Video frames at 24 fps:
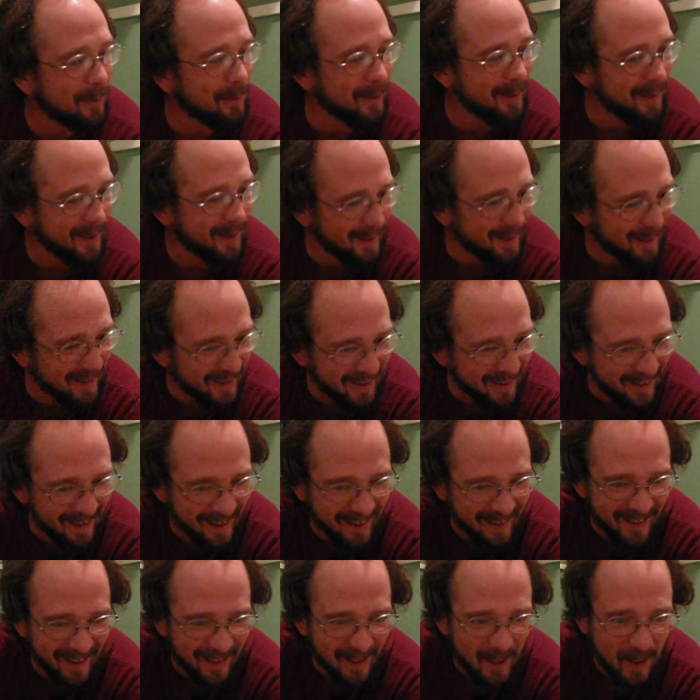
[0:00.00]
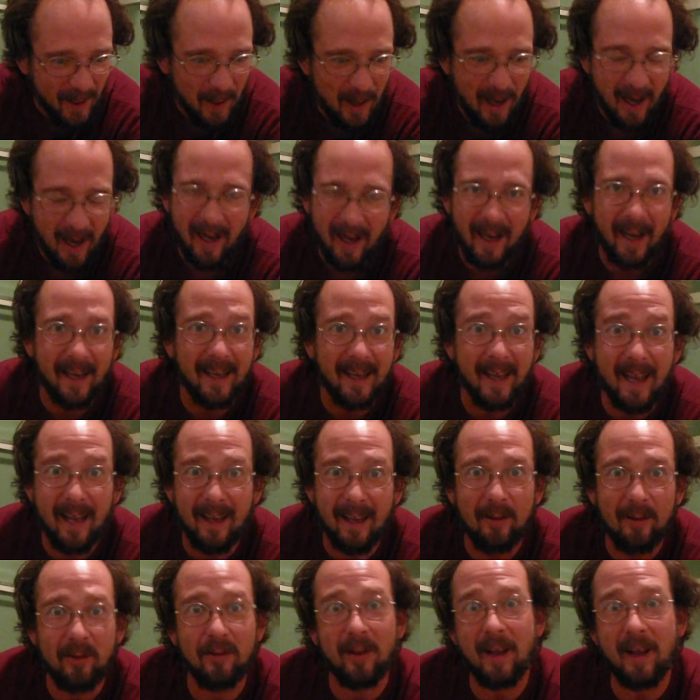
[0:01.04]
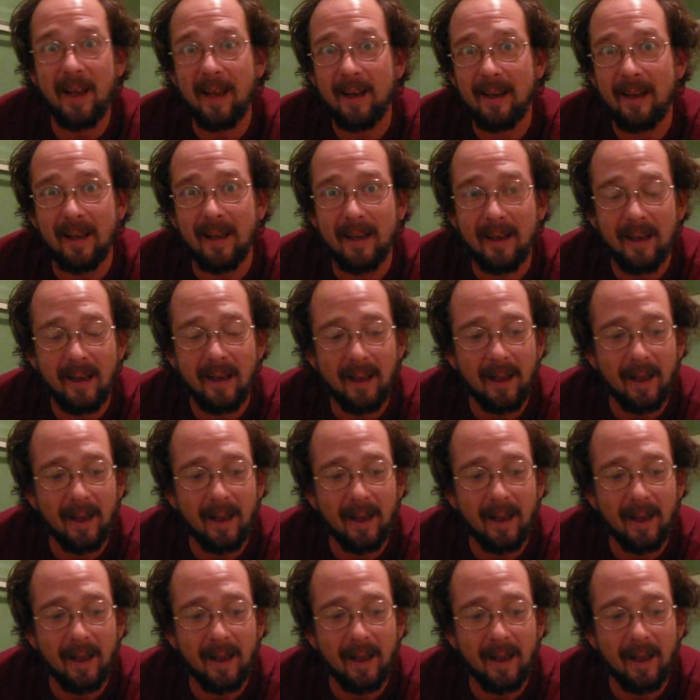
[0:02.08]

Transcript: I can't stand it.